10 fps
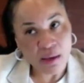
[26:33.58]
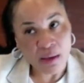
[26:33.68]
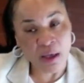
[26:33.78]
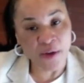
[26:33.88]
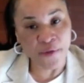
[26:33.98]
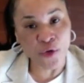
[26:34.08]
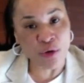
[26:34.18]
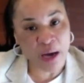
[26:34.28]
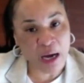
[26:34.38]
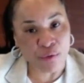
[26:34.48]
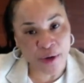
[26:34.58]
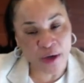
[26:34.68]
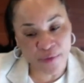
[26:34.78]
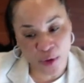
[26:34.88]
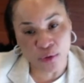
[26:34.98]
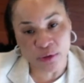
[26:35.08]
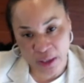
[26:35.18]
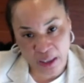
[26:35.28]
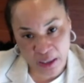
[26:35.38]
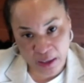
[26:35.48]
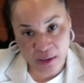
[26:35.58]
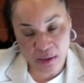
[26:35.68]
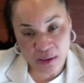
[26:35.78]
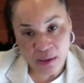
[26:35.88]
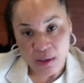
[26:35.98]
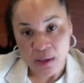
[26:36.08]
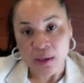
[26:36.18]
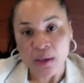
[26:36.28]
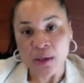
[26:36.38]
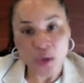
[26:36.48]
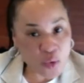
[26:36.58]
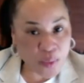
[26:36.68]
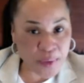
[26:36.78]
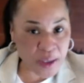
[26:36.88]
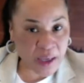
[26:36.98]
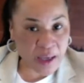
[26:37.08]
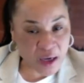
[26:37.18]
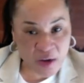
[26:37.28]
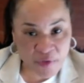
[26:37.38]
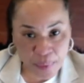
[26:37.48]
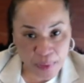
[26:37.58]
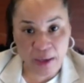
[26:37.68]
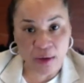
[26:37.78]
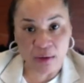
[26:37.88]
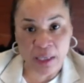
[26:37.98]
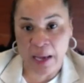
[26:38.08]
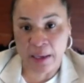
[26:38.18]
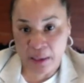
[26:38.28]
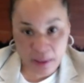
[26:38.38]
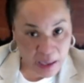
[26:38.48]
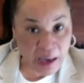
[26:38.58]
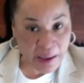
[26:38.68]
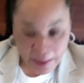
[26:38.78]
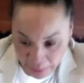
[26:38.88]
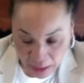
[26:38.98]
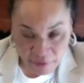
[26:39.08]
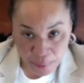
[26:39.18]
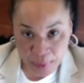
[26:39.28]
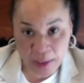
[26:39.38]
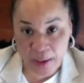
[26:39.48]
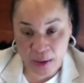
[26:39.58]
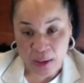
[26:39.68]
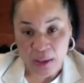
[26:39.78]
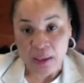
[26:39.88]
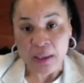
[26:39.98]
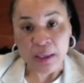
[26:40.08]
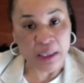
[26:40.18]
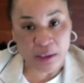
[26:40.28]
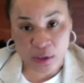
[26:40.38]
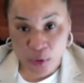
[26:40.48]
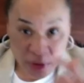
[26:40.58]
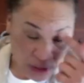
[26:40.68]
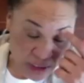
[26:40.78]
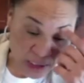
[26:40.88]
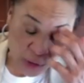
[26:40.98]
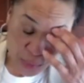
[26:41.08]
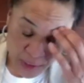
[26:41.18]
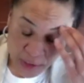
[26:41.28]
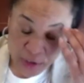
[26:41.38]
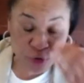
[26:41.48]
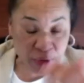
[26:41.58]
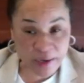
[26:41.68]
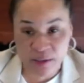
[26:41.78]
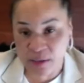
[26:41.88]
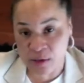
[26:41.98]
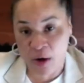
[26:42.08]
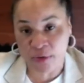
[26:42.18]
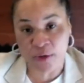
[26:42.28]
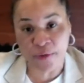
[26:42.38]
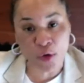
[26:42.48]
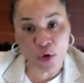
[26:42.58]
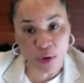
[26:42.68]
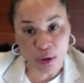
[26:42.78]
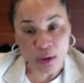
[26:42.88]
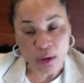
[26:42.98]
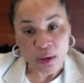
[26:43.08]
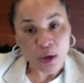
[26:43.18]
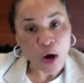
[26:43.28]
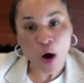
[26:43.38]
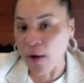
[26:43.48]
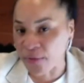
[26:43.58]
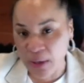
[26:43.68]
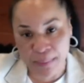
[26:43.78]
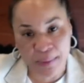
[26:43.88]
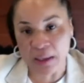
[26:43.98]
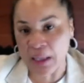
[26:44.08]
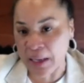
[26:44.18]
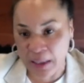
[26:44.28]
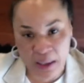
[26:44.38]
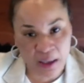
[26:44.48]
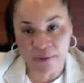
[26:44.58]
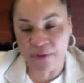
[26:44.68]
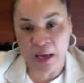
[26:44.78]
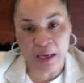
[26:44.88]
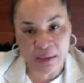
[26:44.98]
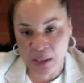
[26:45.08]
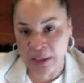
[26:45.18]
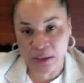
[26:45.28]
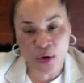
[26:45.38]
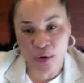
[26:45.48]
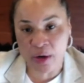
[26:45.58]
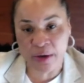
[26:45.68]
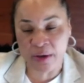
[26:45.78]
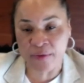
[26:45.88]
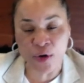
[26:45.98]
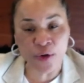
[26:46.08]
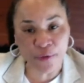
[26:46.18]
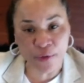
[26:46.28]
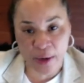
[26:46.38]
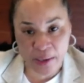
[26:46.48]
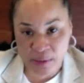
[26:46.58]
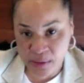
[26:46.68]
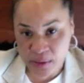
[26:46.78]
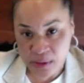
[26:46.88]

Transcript: if you got rid of those things, you would be a heck of a player, like a heck of a player. And I told her she got too many distractions off the floor off i mean like if I, I told her if your friends